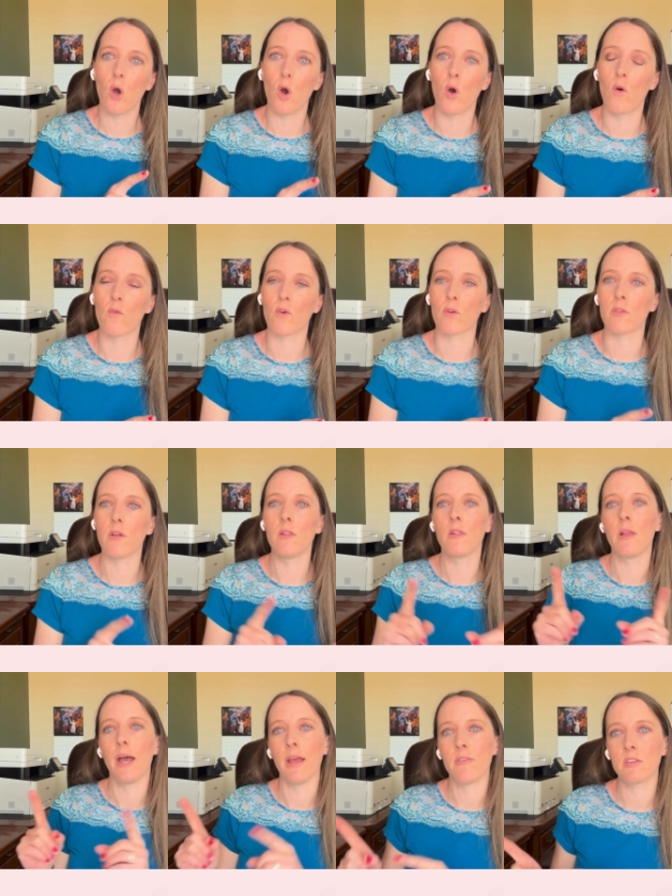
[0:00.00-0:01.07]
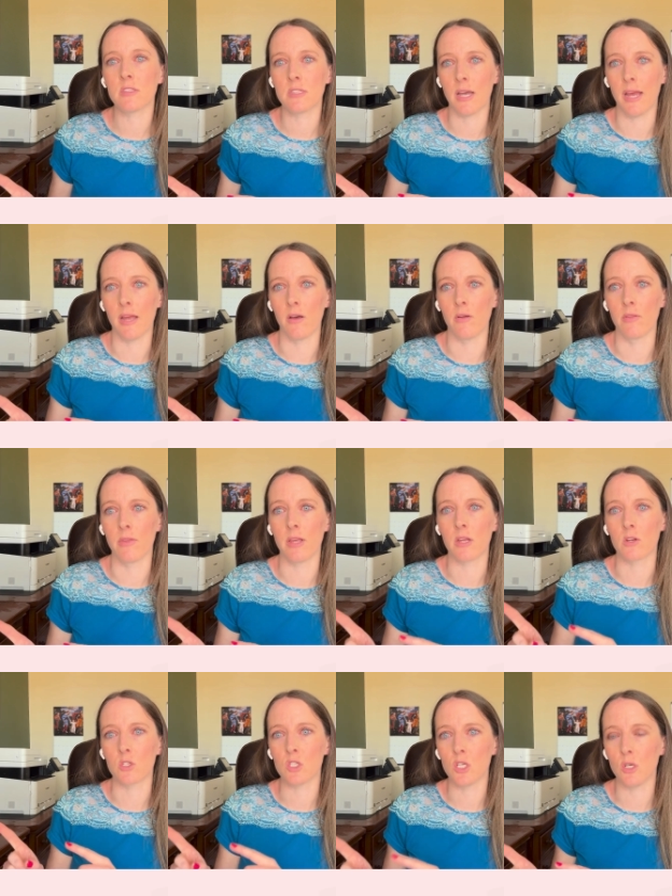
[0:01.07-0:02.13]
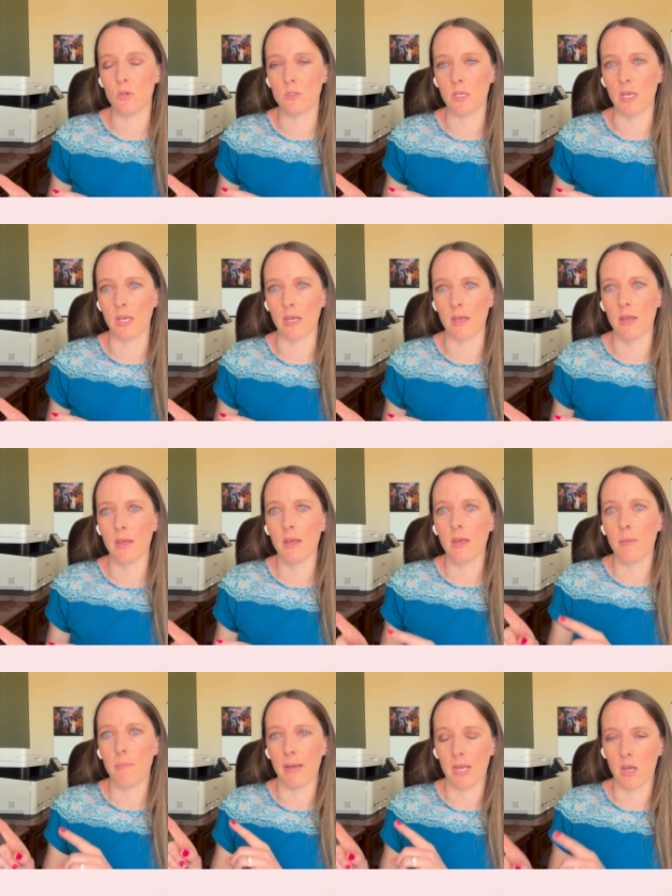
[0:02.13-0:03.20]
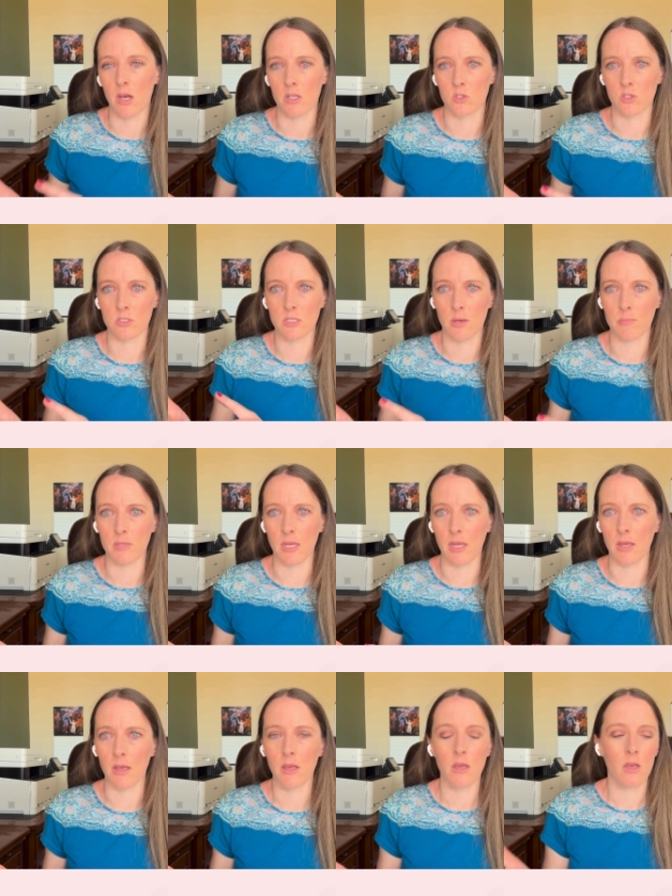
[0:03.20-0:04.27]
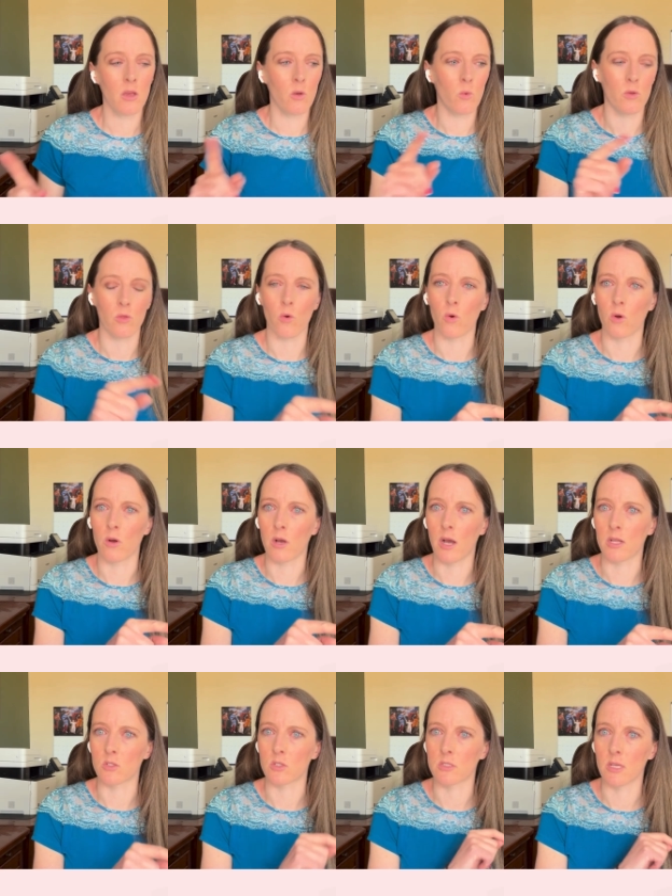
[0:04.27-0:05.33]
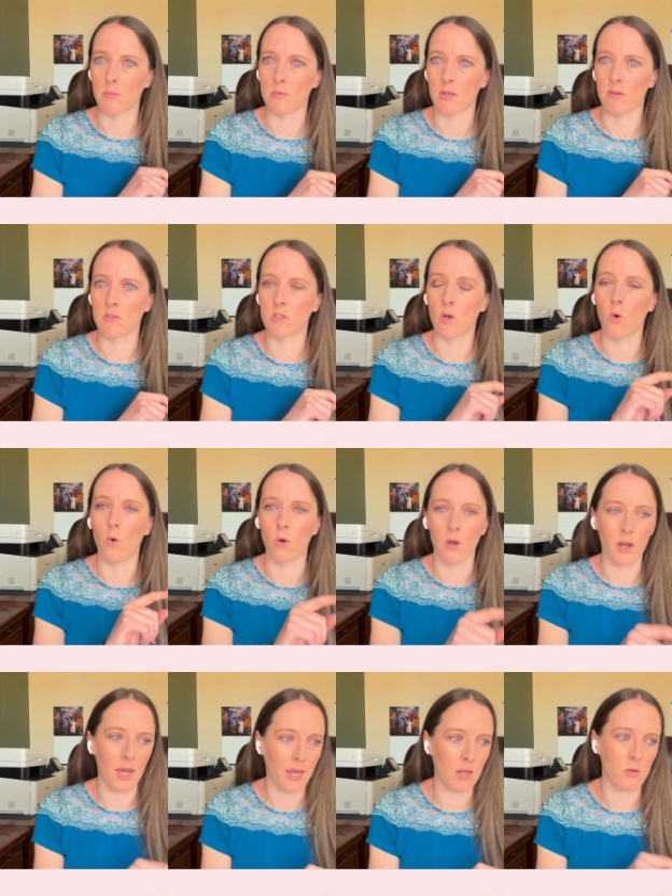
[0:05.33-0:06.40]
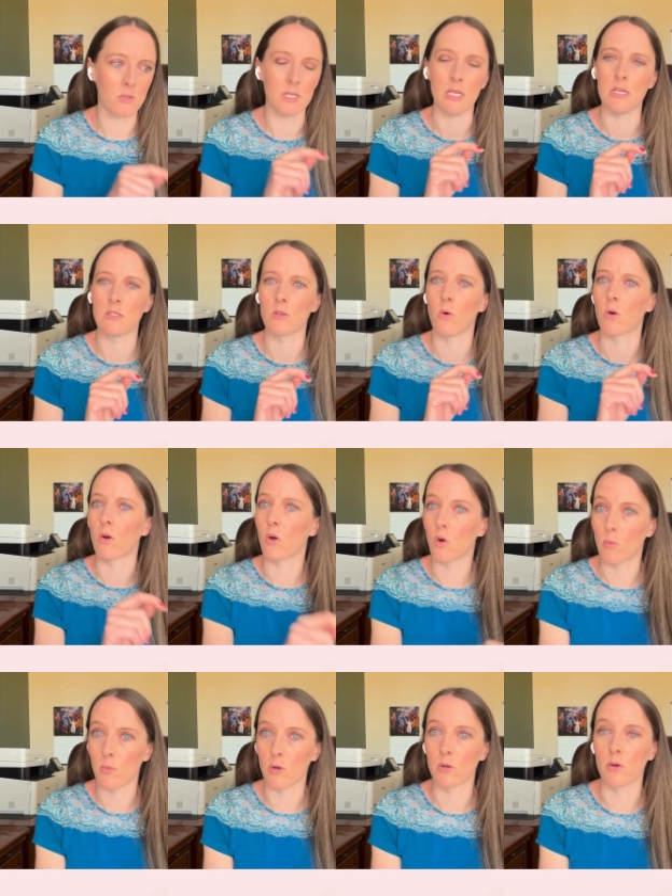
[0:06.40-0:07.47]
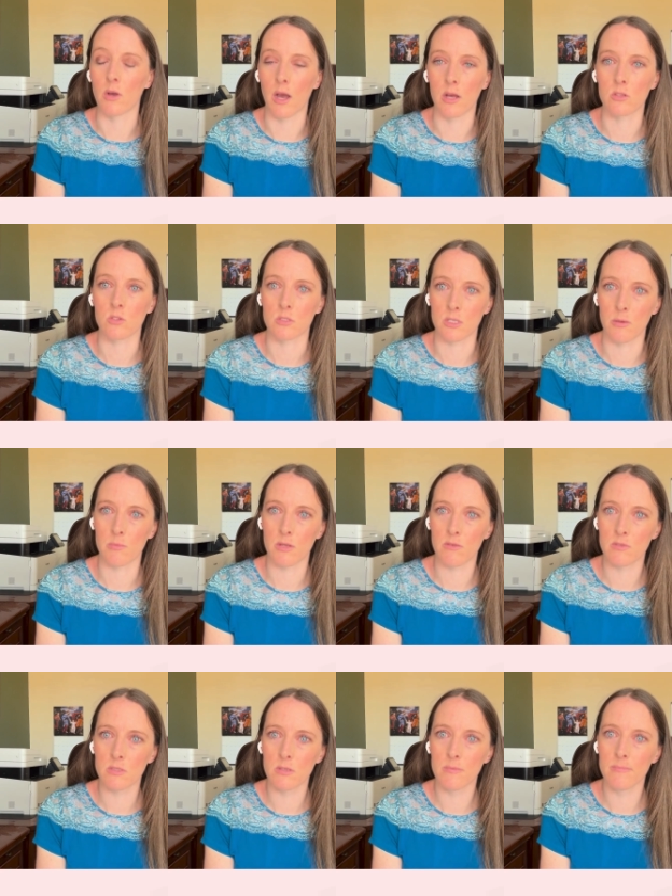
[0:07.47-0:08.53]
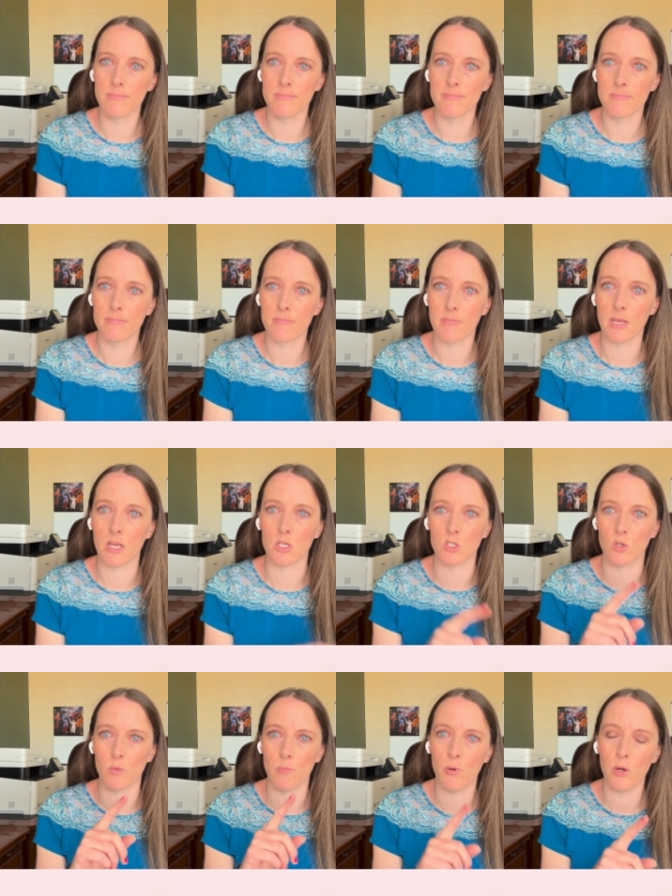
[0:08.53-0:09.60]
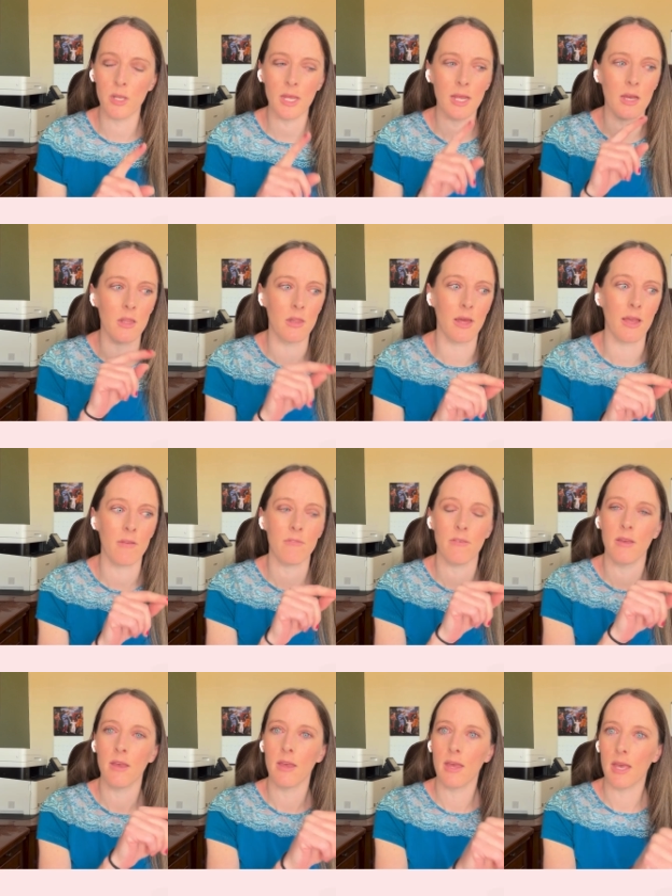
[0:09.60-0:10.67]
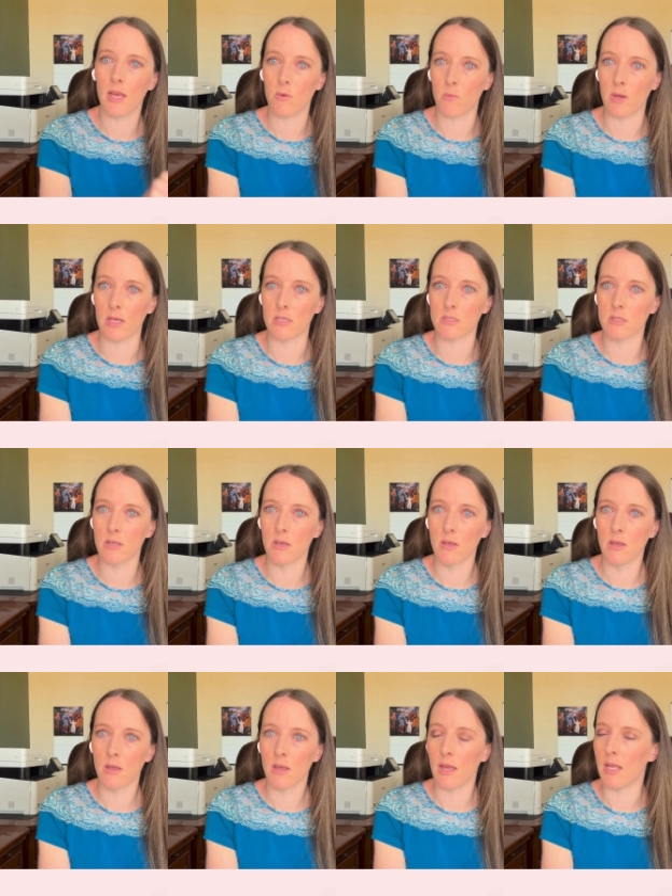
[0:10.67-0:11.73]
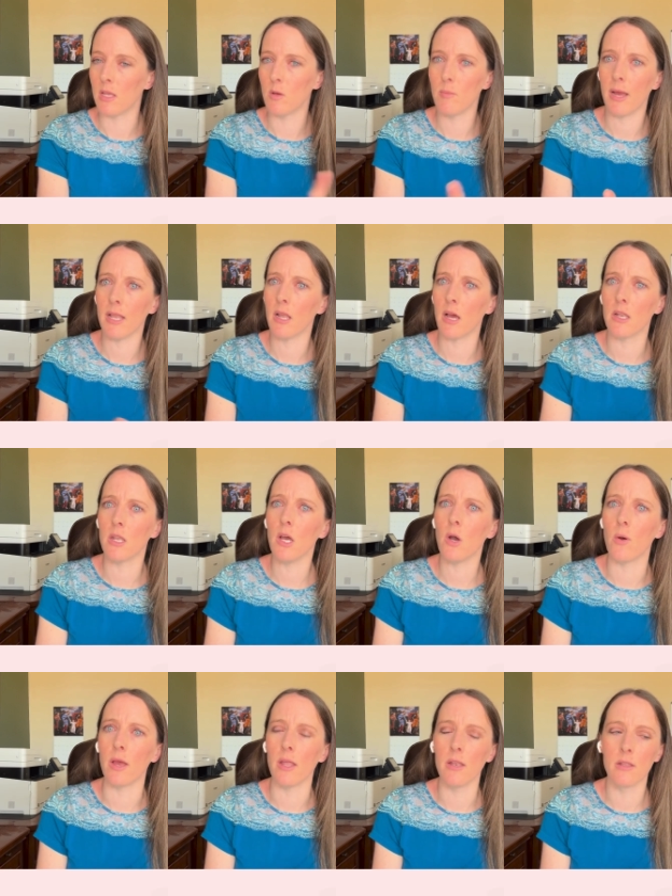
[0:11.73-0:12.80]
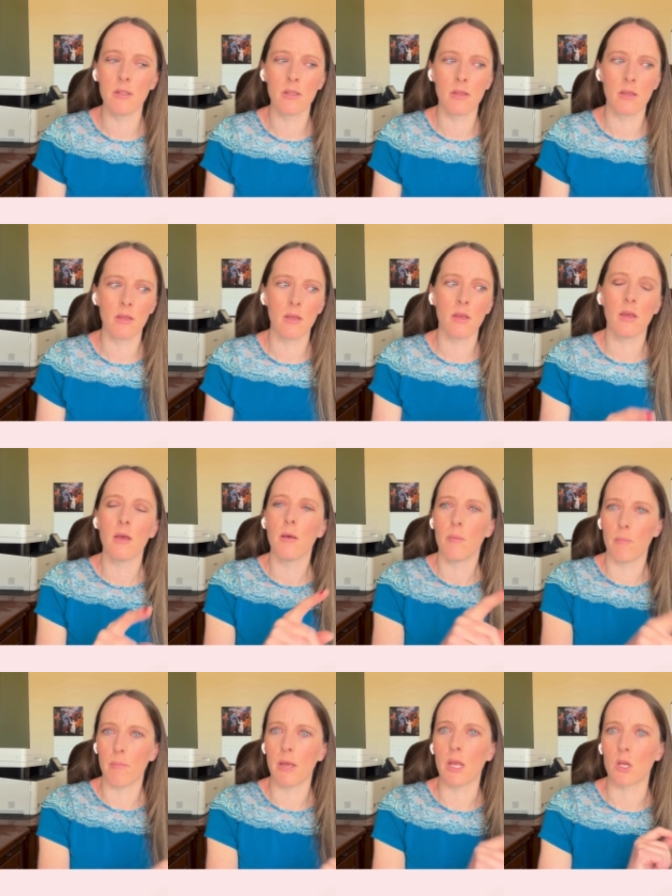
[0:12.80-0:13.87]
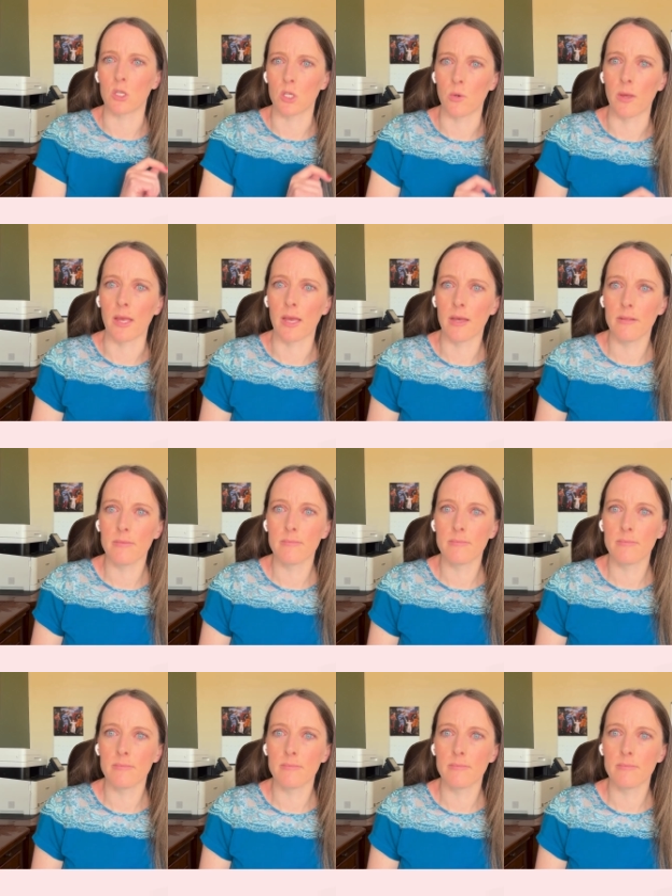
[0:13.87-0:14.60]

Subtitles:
over the lifestyle that you're choosing by contracepting with oral contraceptives or IUDs or hormonal contraceptives, because you're putting a life at risk, and you might not know it, but you're doing it.